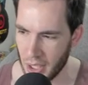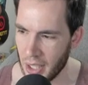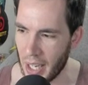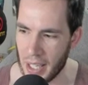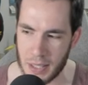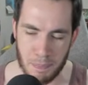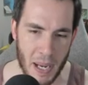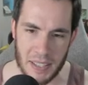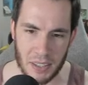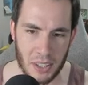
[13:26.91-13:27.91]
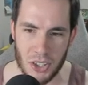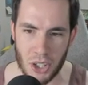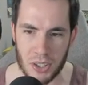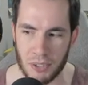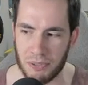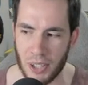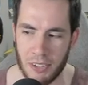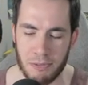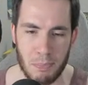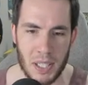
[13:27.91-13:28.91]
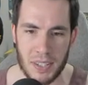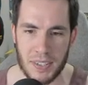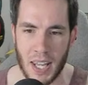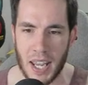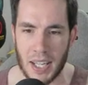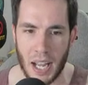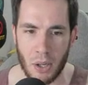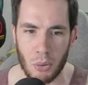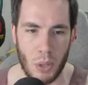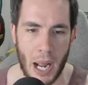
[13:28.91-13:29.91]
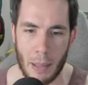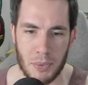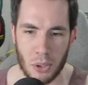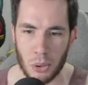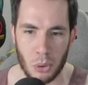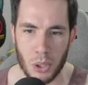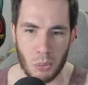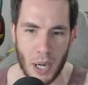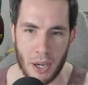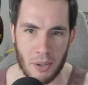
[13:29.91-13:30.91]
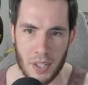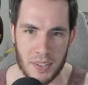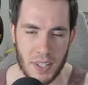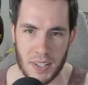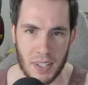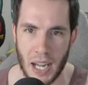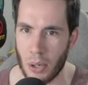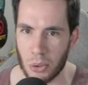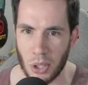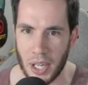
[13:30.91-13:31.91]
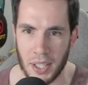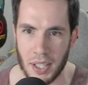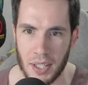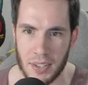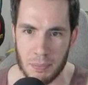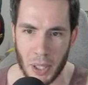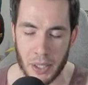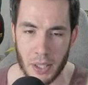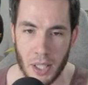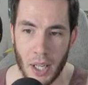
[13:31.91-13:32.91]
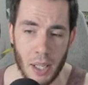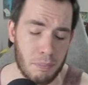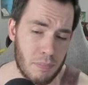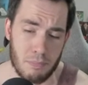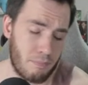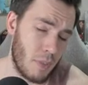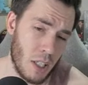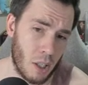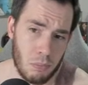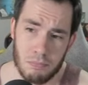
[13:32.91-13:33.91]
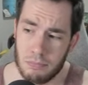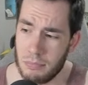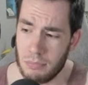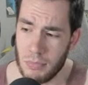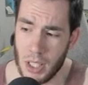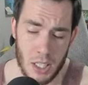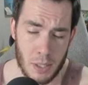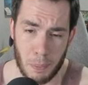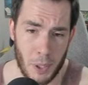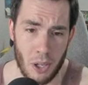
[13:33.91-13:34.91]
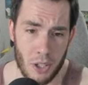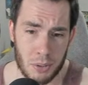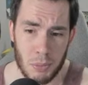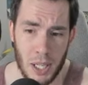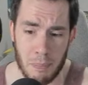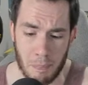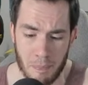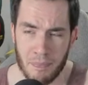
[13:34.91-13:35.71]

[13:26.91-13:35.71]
It's basically just a fluff piece saying how absolutely rare this is and how great it is. But uh, you know, it is a pretty awesome game.